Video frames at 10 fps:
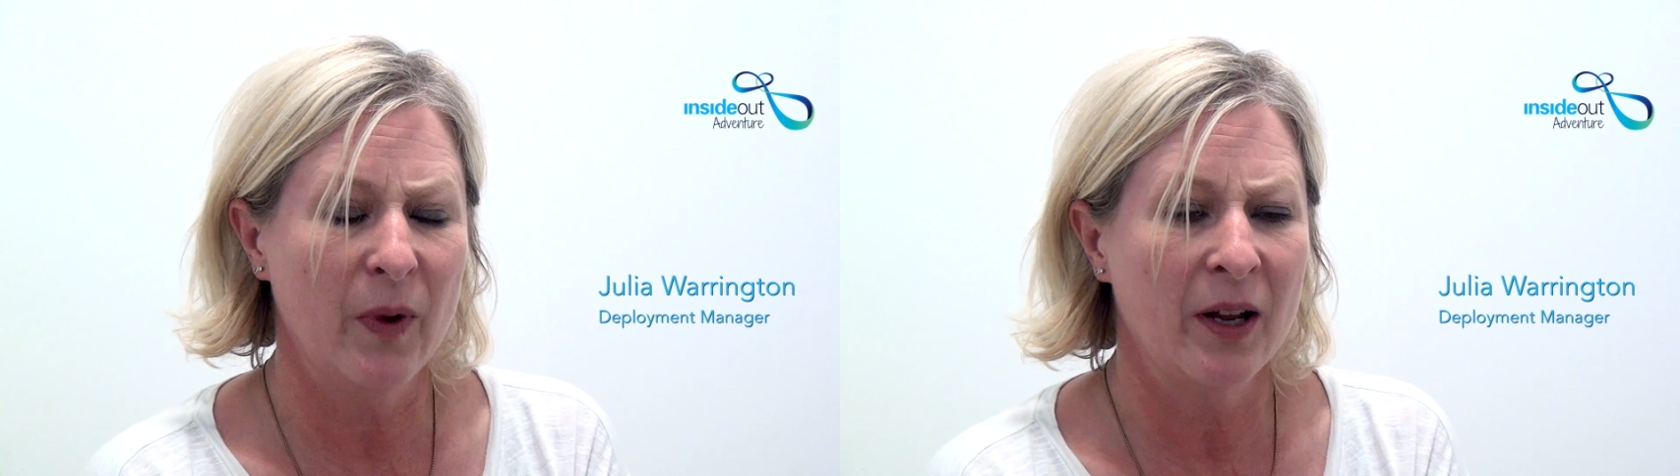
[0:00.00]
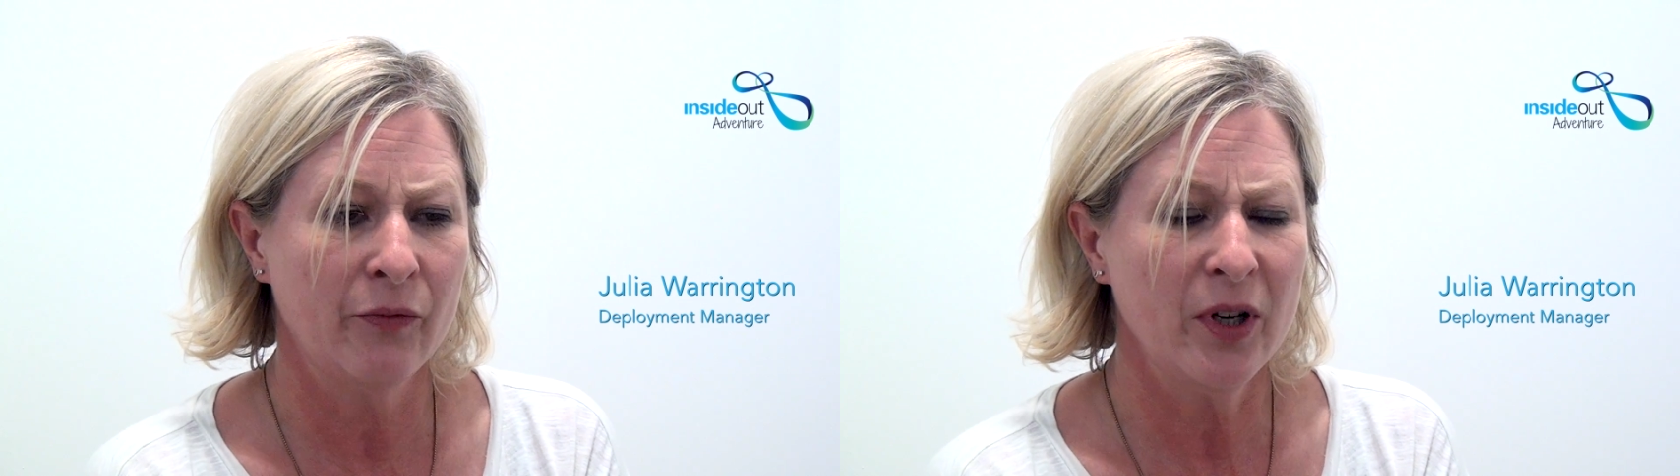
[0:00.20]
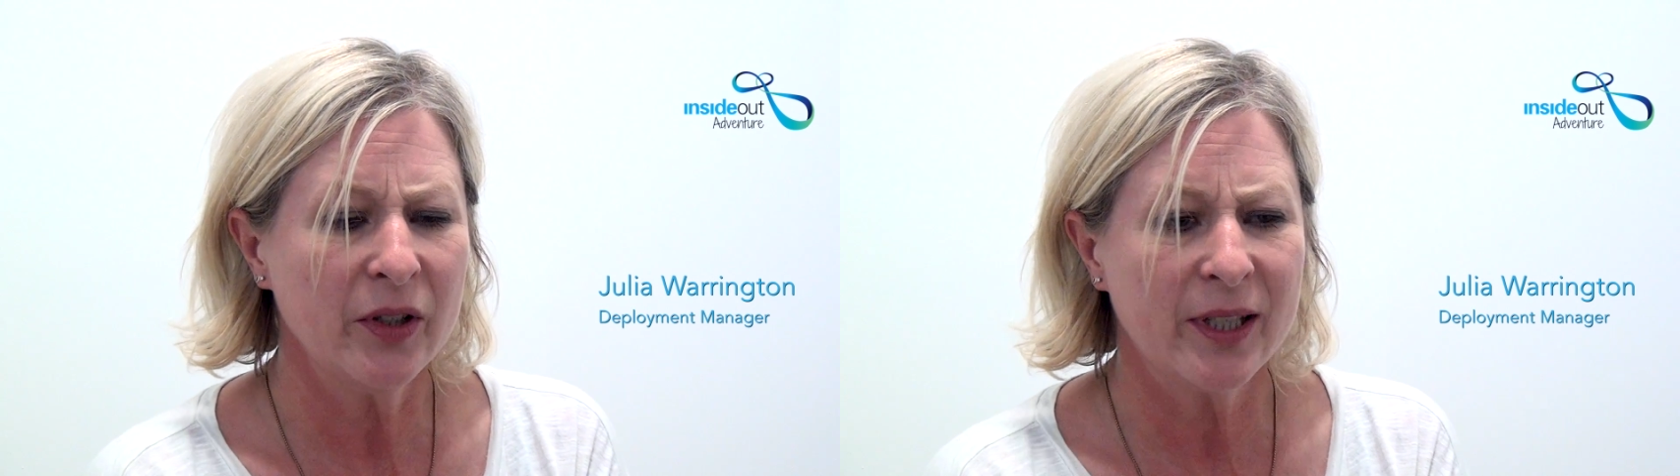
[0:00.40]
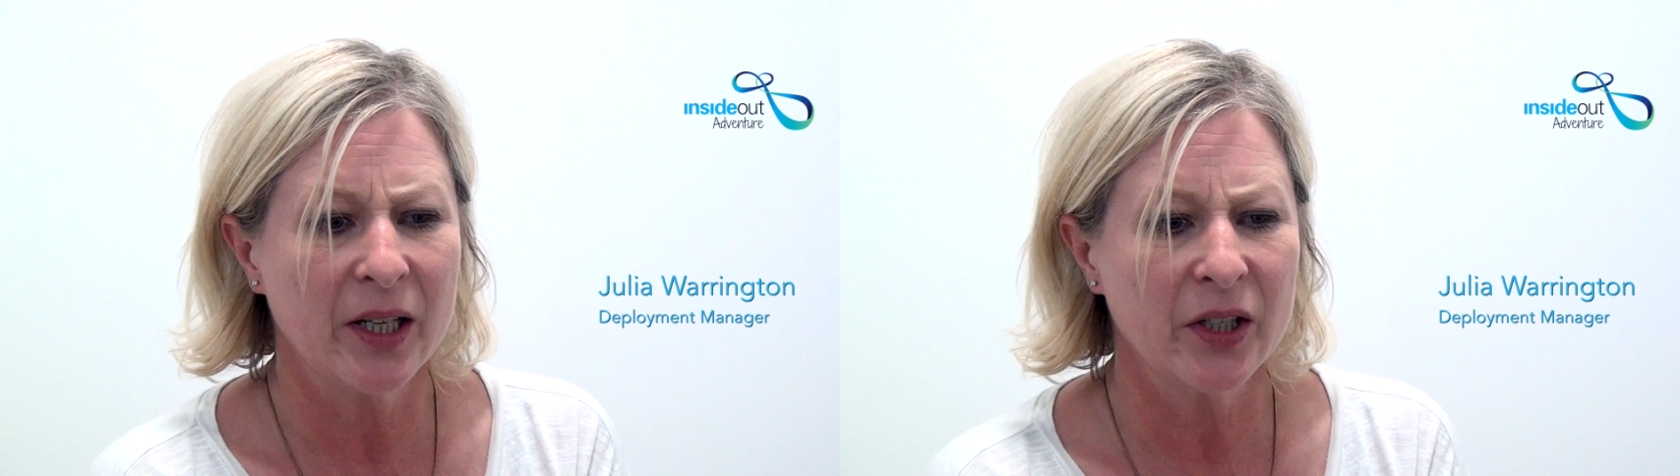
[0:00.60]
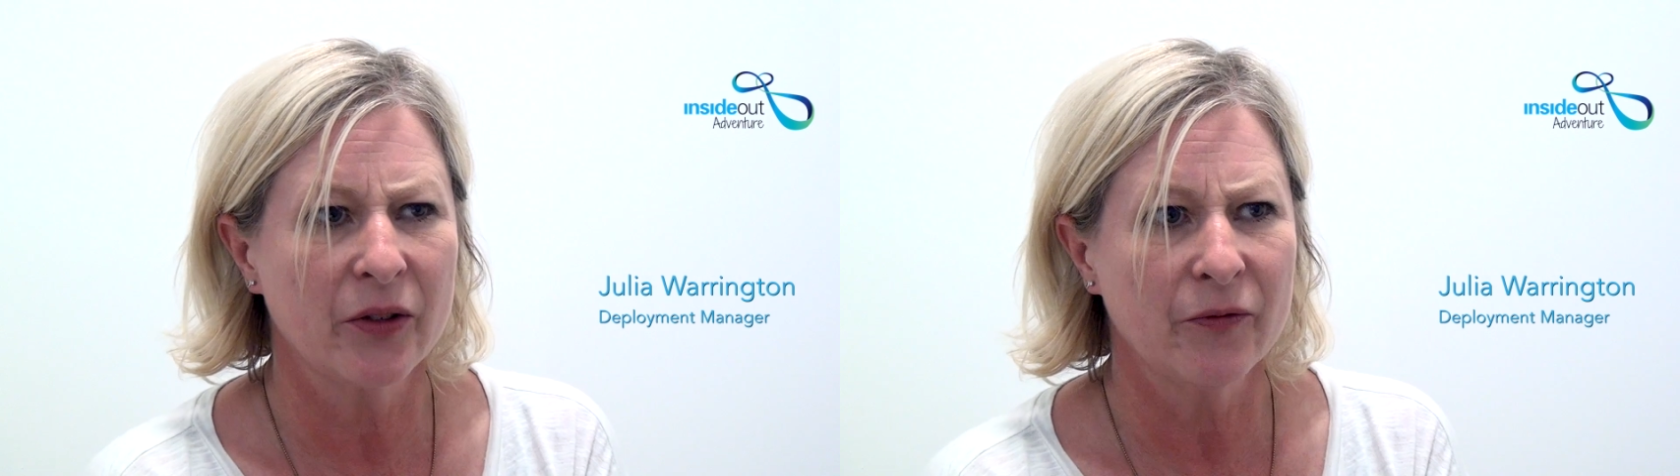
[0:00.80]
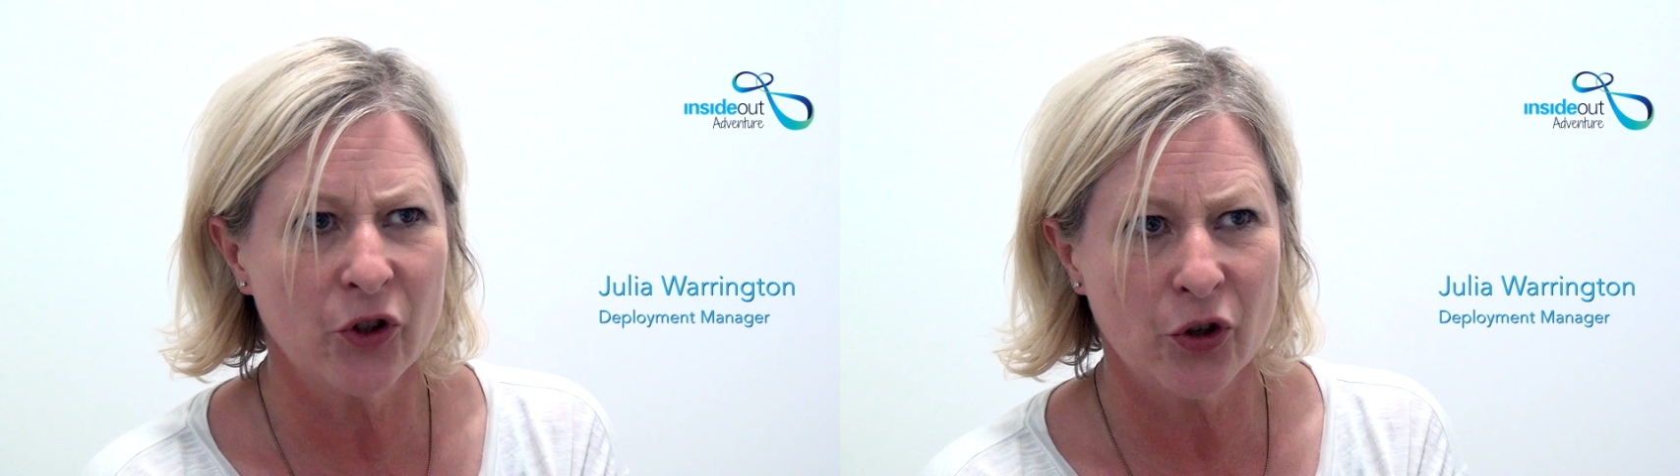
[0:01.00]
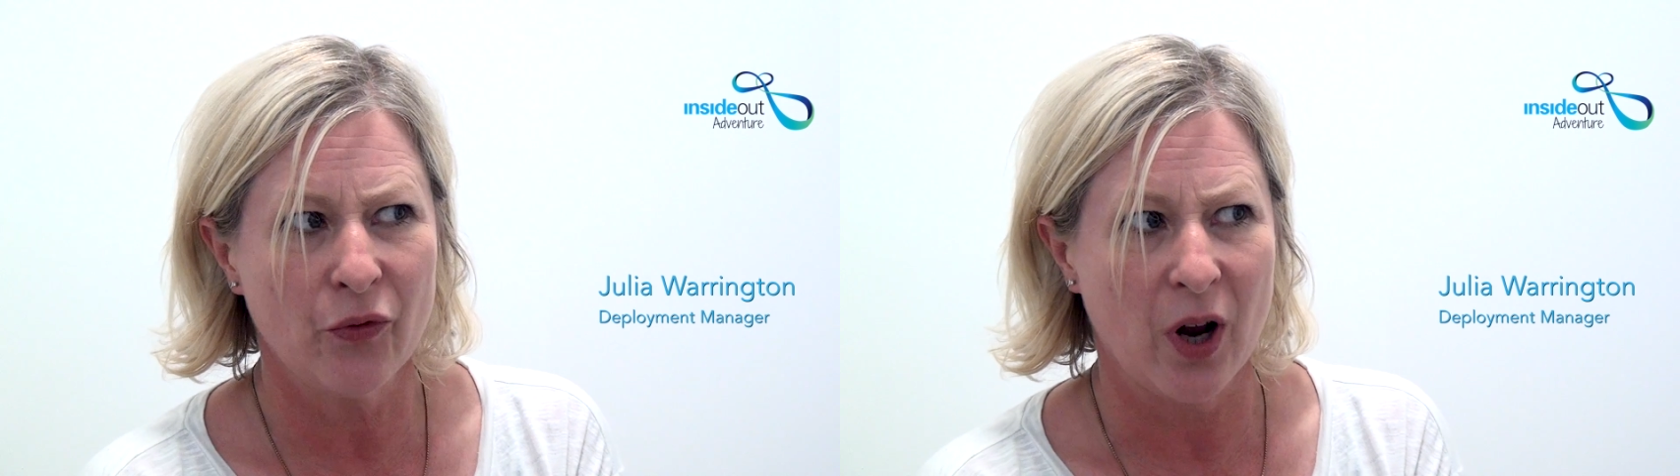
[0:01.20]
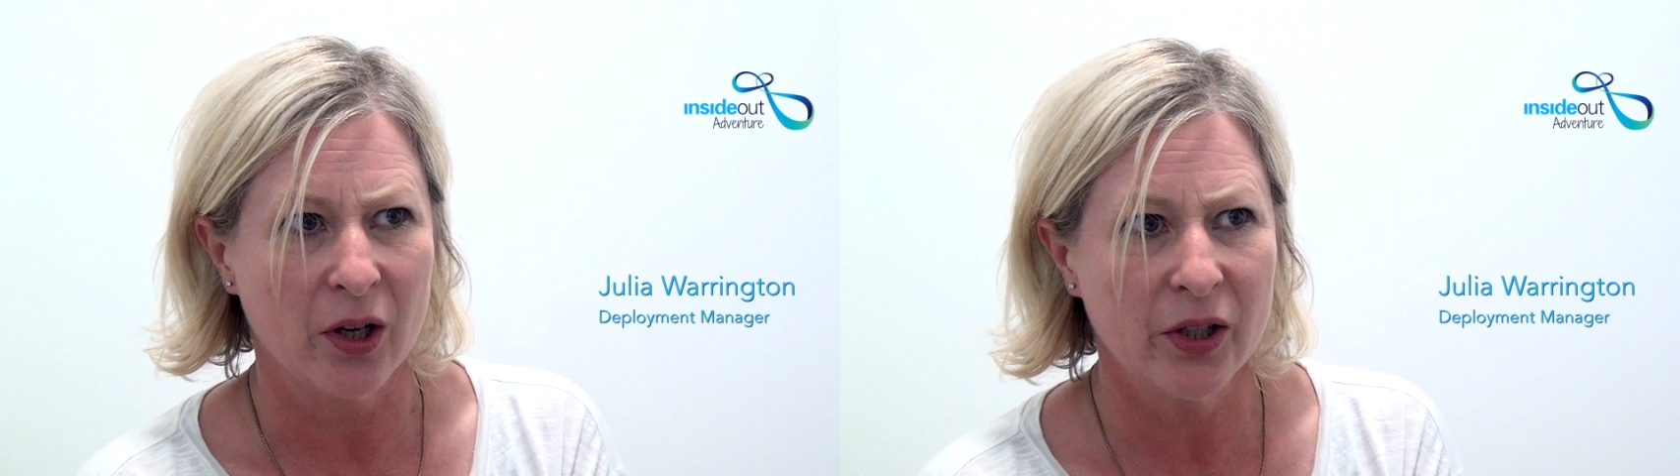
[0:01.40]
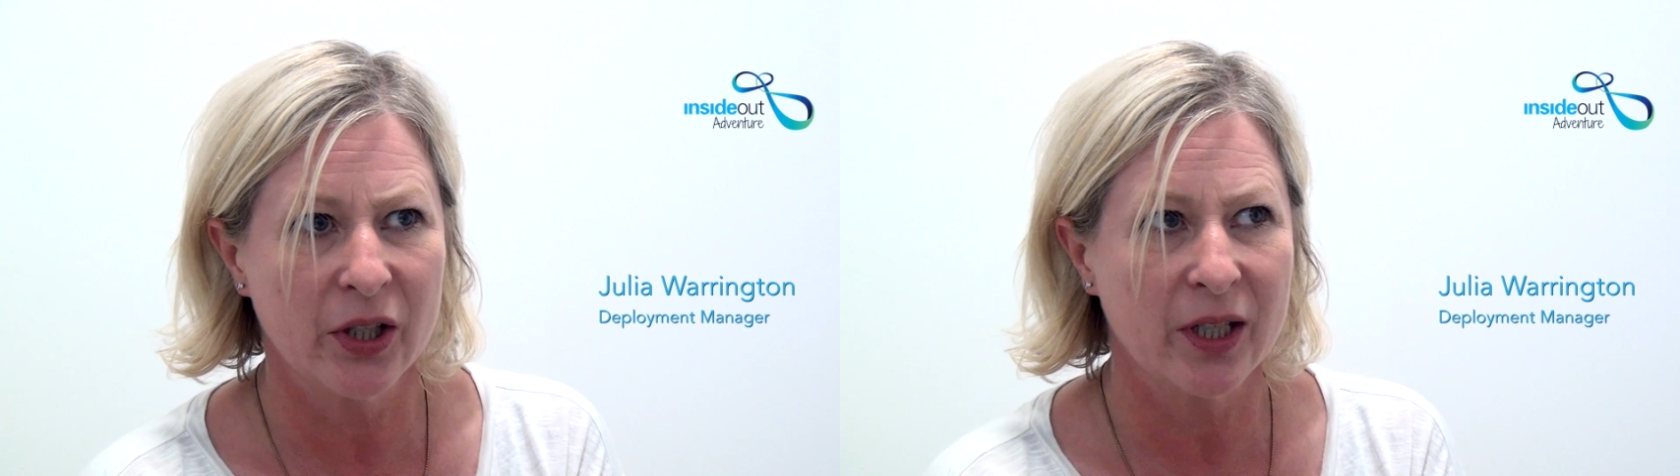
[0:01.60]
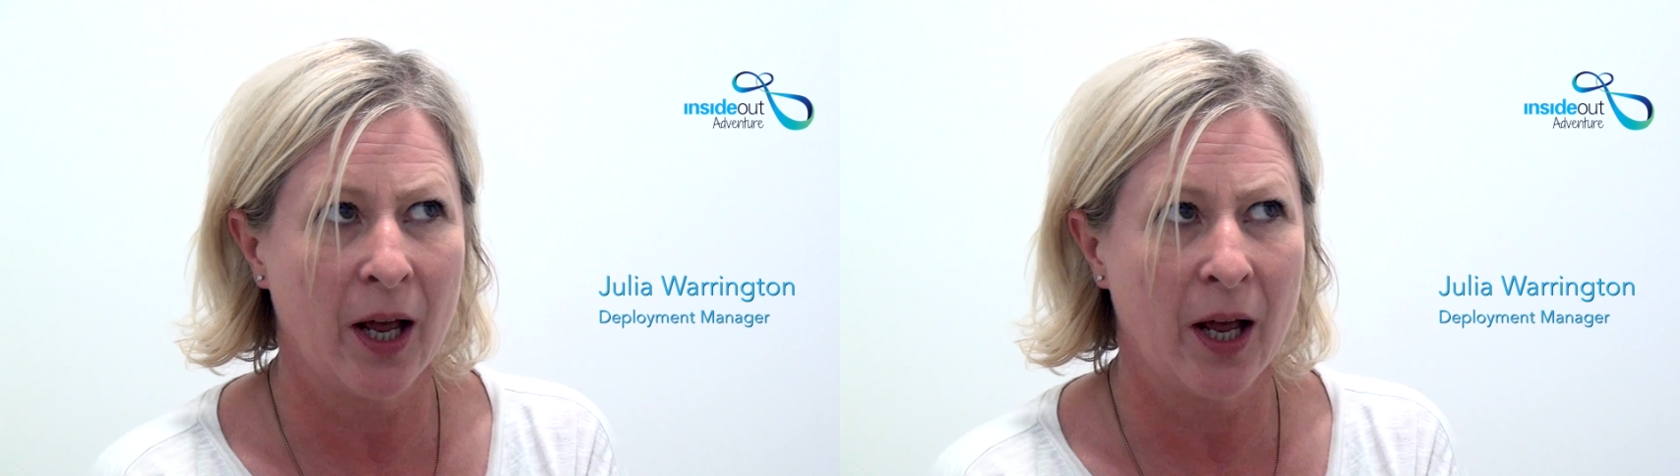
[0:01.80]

a real sense of trust,